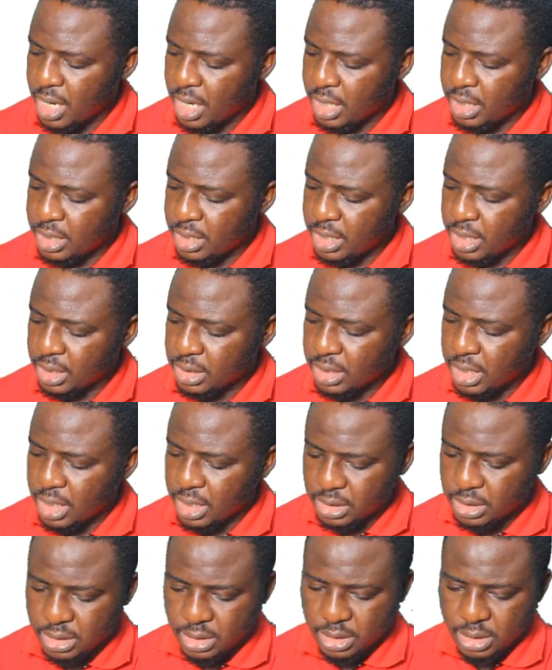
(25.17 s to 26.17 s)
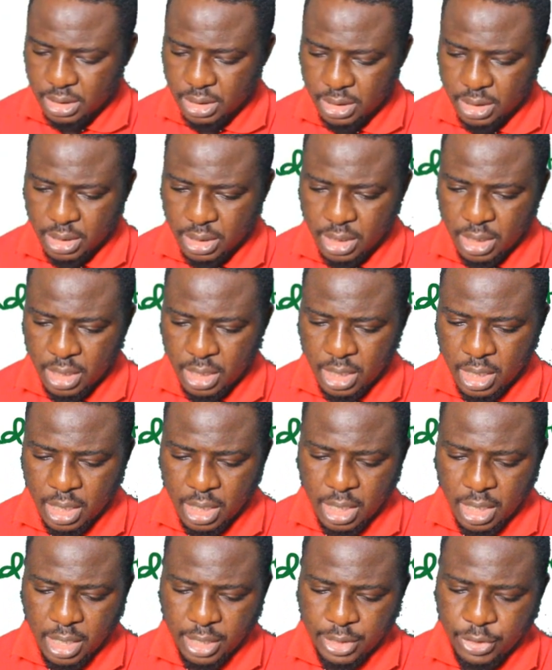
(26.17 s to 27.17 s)
And in that class,
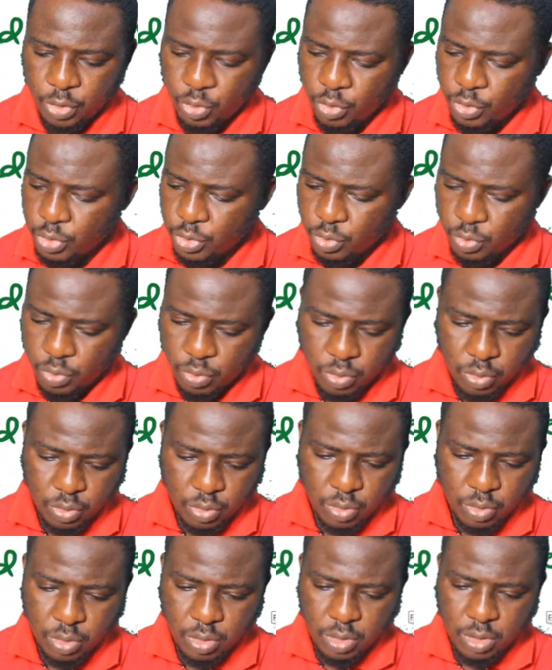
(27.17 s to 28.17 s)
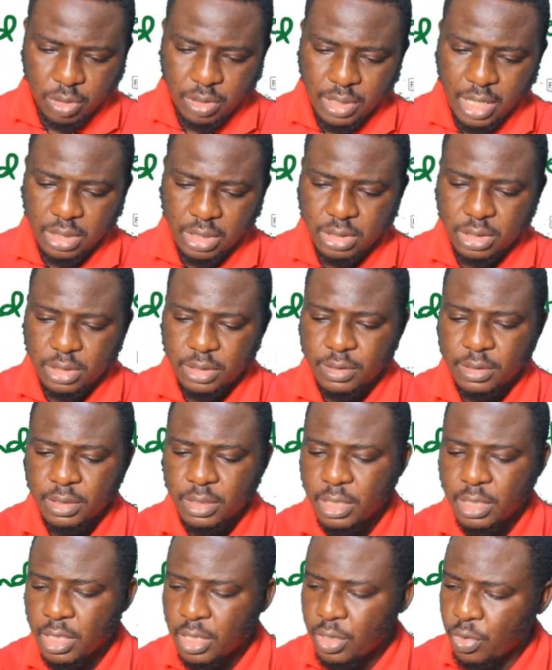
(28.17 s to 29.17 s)
I told you that
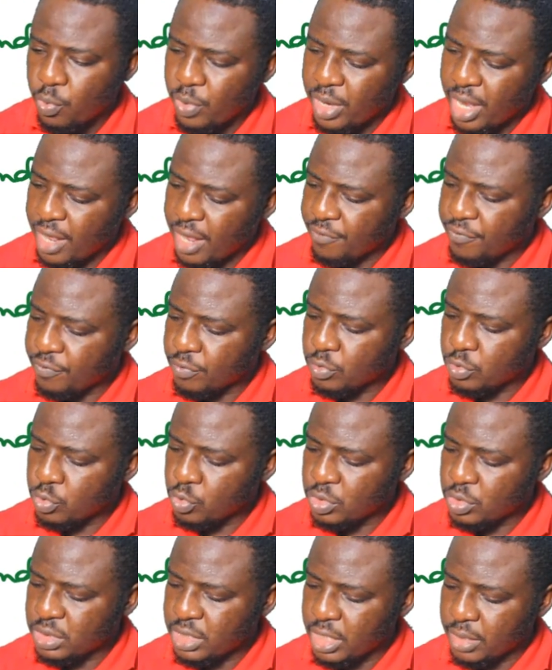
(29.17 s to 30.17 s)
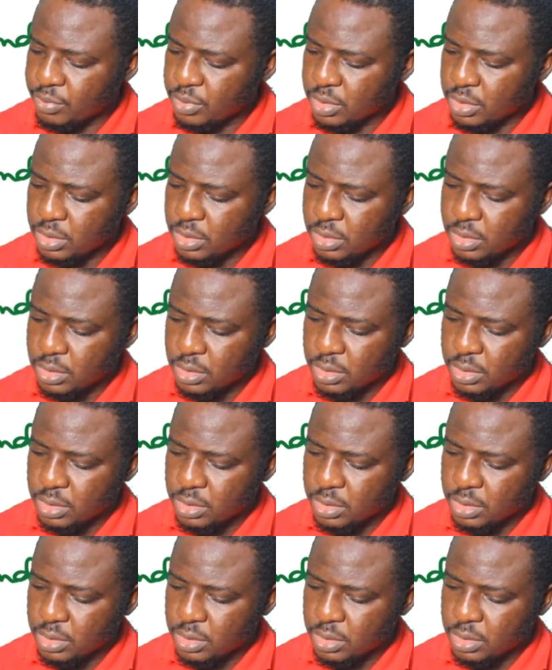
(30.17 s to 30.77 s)
we have two steps